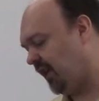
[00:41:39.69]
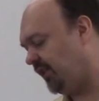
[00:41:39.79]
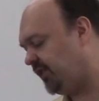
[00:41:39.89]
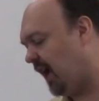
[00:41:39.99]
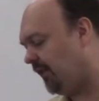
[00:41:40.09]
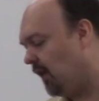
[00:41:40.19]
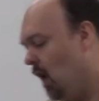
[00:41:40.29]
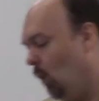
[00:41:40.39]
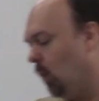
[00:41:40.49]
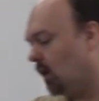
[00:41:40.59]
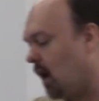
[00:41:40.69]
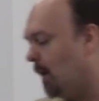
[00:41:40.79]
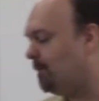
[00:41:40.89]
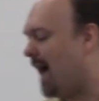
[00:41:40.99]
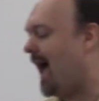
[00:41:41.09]
His death will
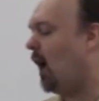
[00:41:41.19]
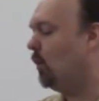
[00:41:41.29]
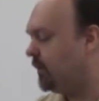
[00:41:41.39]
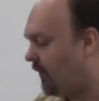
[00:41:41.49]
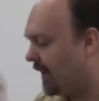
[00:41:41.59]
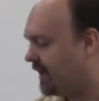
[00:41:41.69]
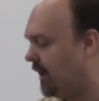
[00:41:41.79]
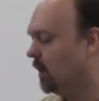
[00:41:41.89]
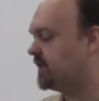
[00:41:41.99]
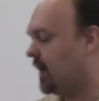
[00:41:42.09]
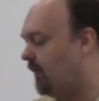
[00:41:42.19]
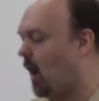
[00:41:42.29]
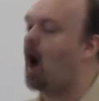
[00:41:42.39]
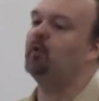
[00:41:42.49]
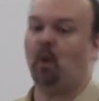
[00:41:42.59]
compound the guilt of the
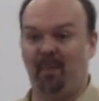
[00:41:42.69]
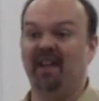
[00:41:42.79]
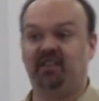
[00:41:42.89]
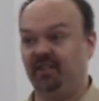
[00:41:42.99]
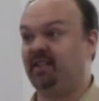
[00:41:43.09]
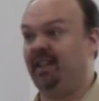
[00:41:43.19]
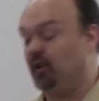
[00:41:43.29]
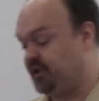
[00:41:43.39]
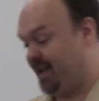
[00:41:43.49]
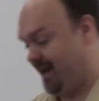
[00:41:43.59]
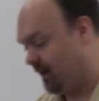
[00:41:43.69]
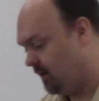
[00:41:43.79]
unrepentant guilty,